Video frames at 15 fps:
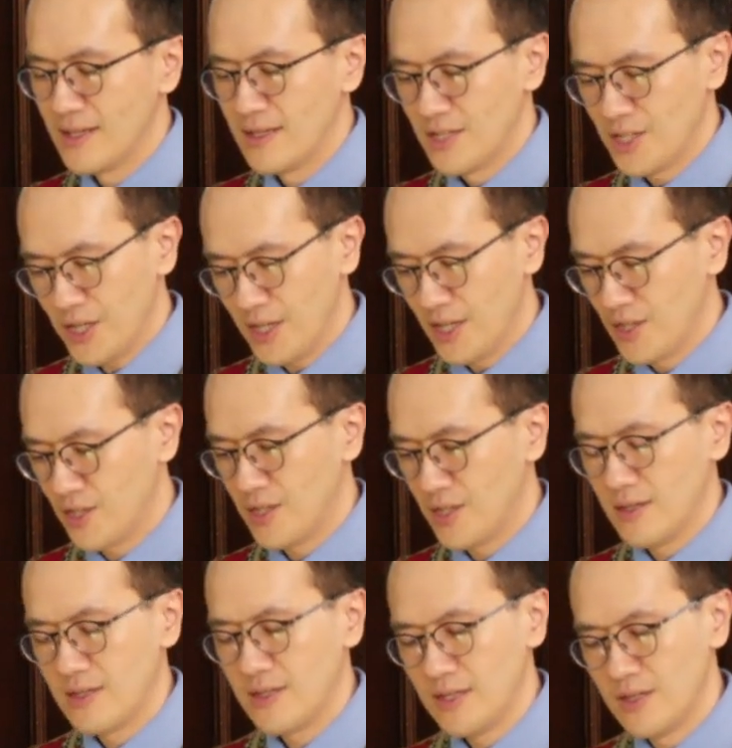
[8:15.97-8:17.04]
Church
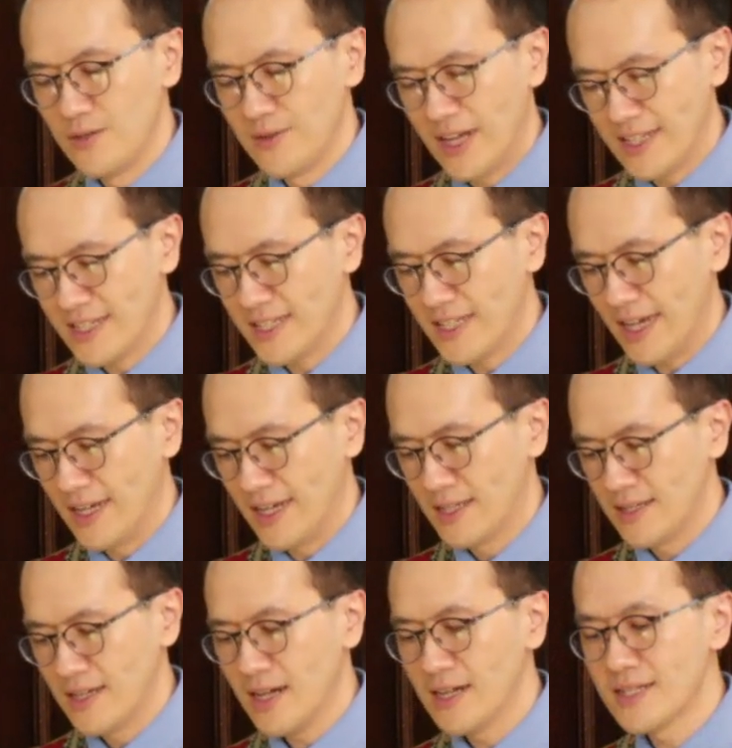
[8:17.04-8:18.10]
in the United States,
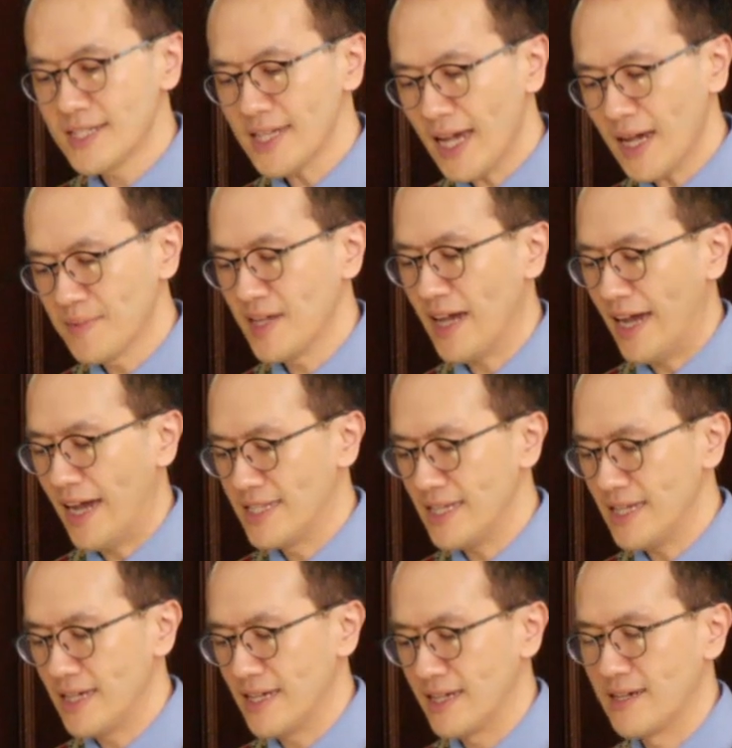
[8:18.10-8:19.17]
adopt the
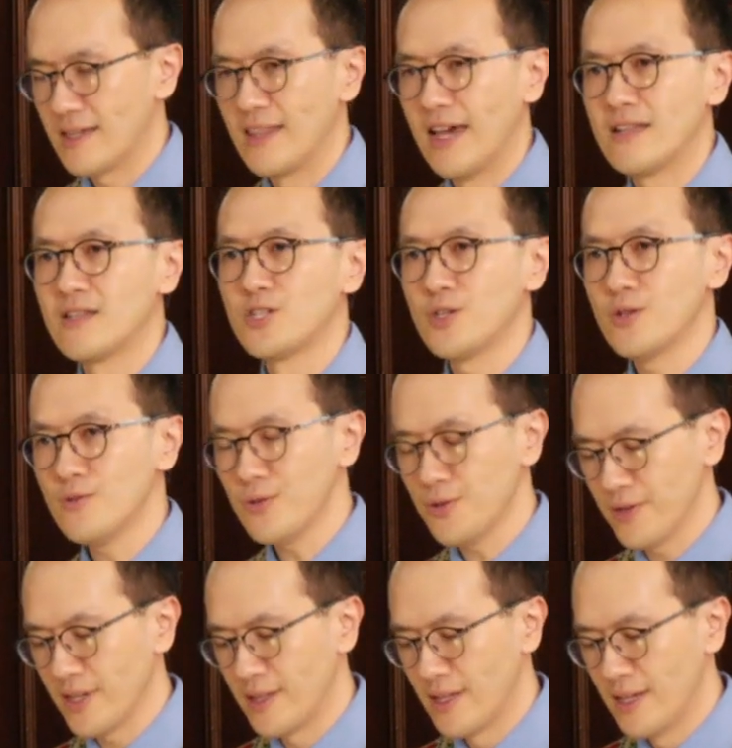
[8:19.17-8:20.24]
idea that the
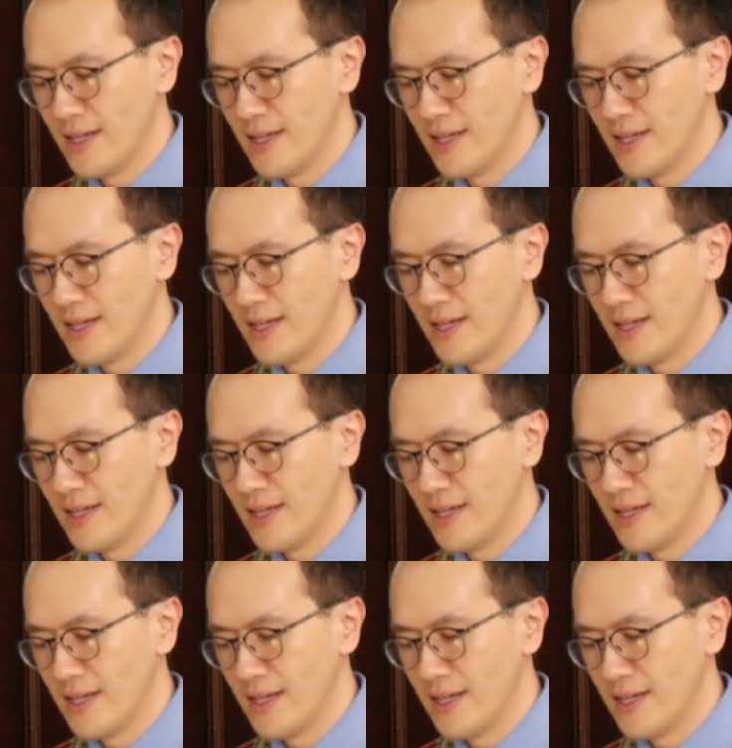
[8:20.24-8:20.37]
children,